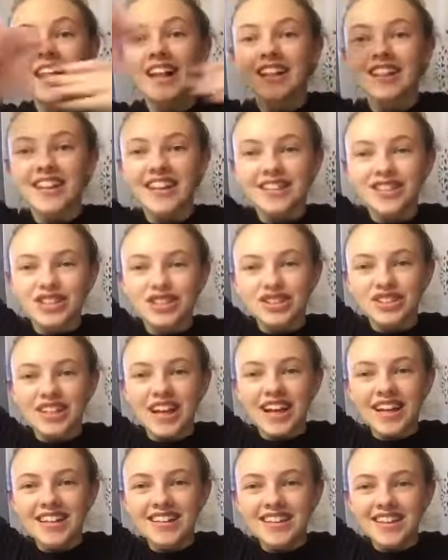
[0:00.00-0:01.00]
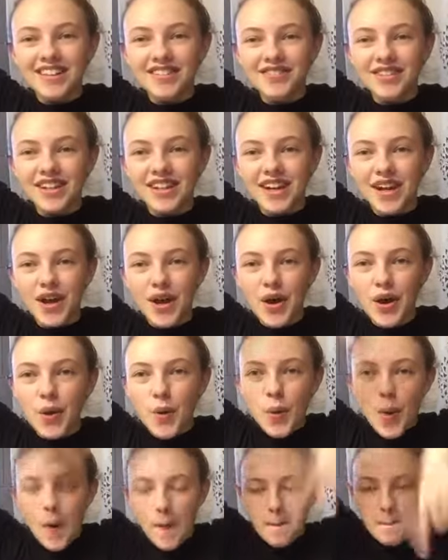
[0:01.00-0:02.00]
Let's just get into the
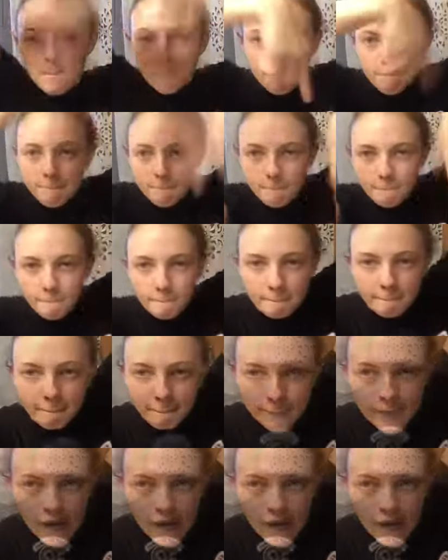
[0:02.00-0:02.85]
video.